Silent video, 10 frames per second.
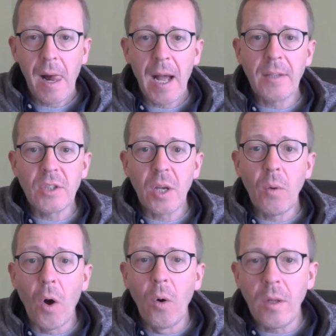And so
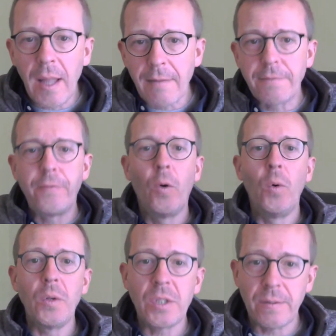all that
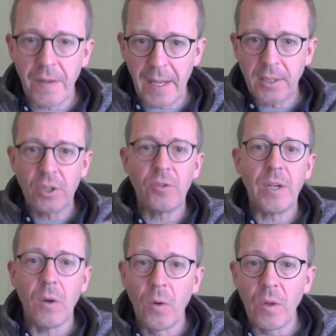force of
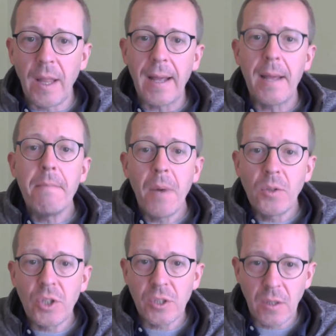history, all that
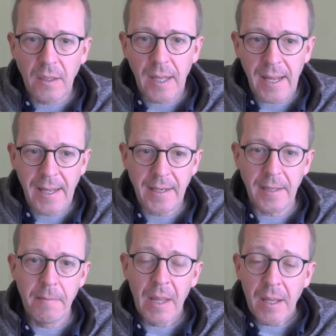emotional
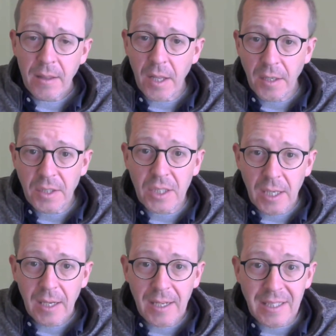learning that
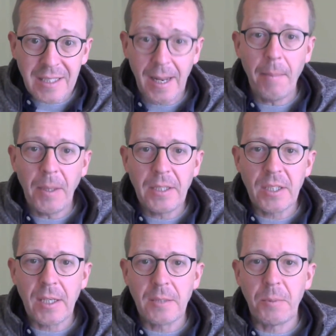has established
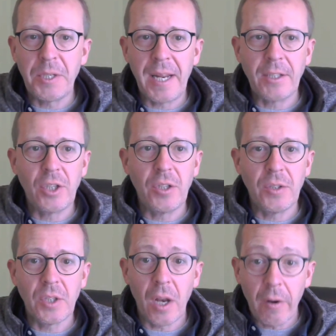these
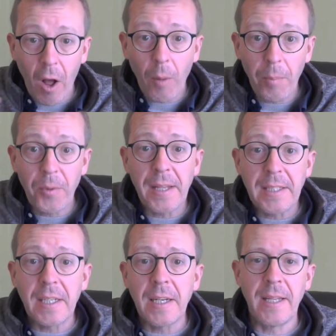predictions that are
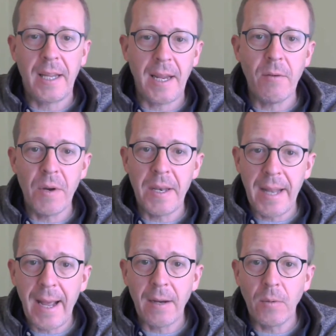operating in the here and
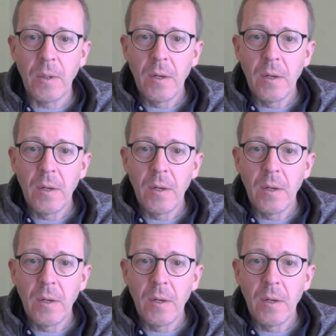now,